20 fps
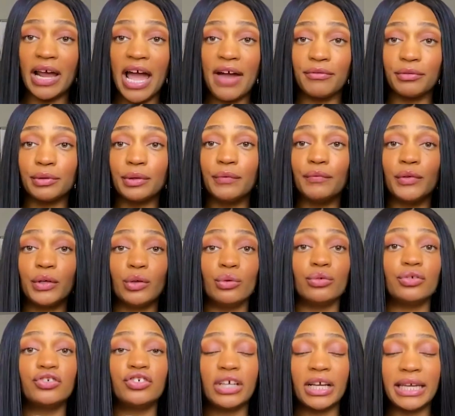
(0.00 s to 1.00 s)
I have a
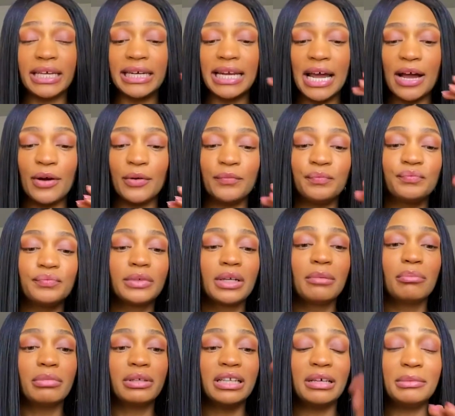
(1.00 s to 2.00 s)
review. Check it out.
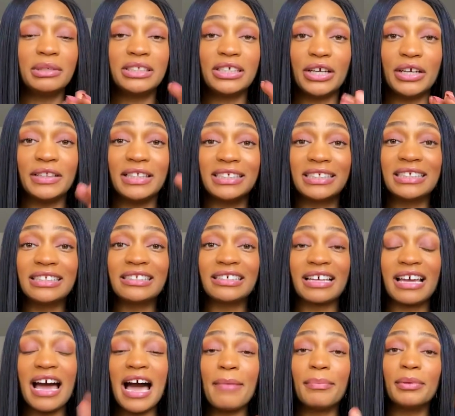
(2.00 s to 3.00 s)
But let me tell you, this is a
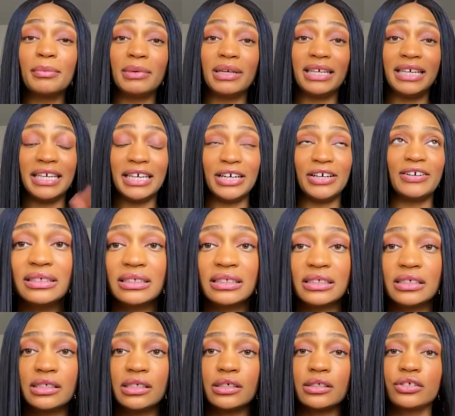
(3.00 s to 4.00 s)
compliment getter at
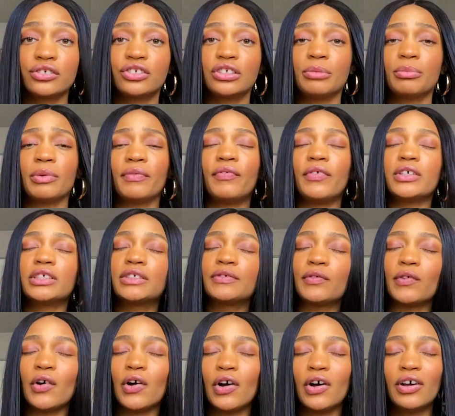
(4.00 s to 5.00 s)
the dealership. But first
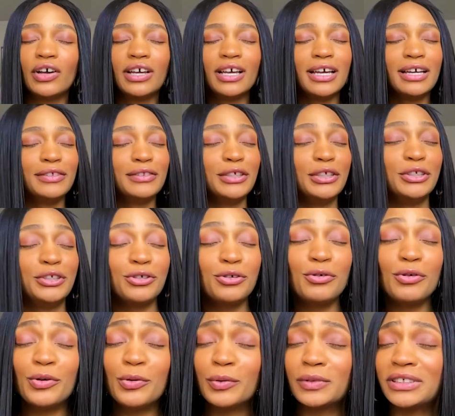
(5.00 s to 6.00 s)
of all, the
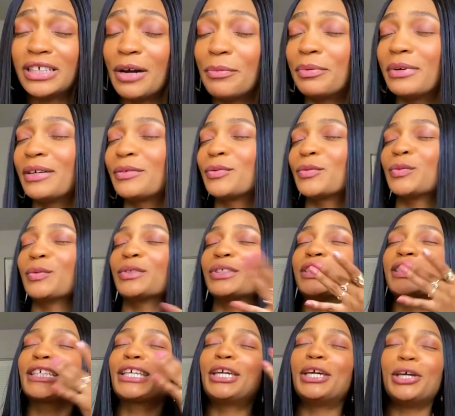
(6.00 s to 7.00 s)
dude who was helping us
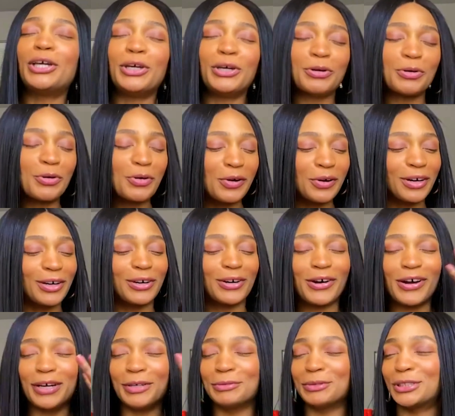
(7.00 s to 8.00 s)
was cute,
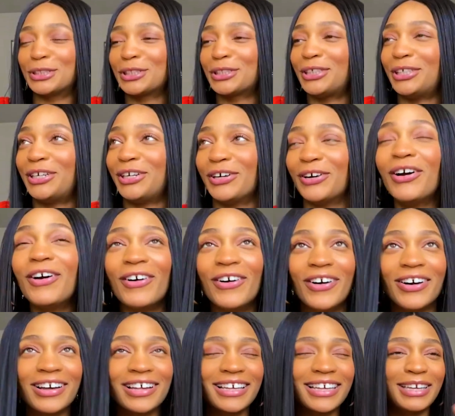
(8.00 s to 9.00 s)
girl. He was
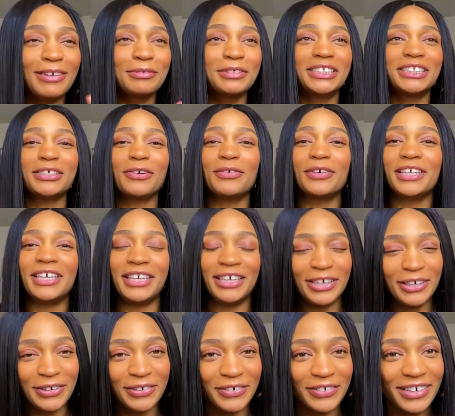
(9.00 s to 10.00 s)
cute. He was so
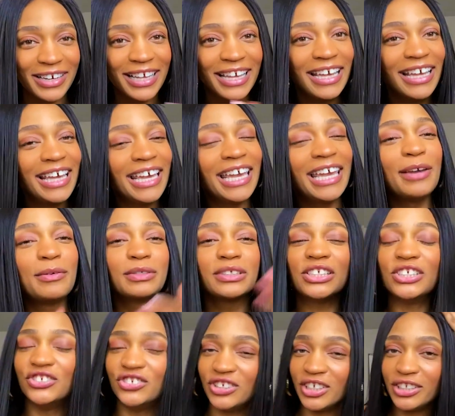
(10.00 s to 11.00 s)
cute. He
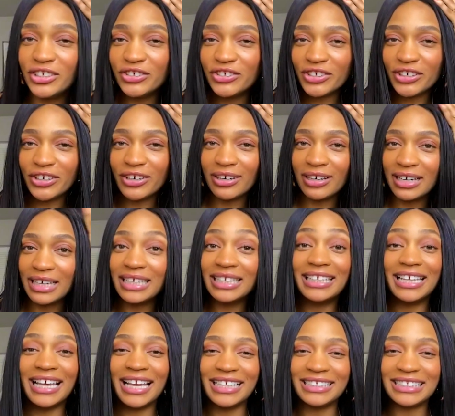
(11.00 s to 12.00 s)
was a ginger.
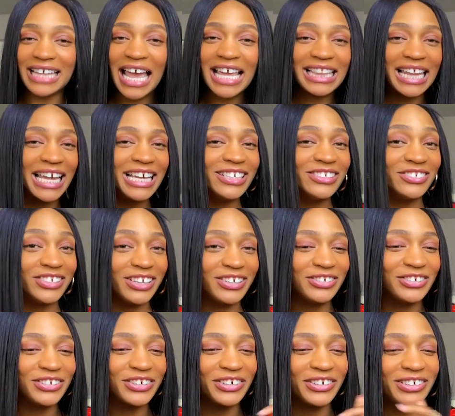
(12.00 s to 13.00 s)
Yes, I like
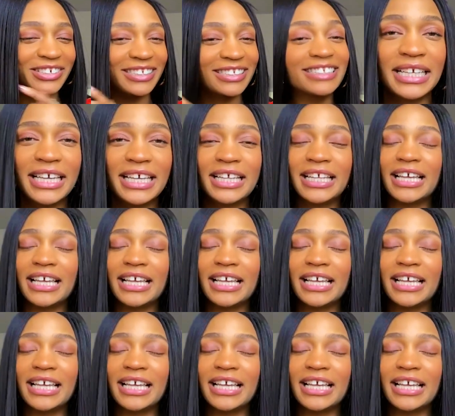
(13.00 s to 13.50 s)
gingers.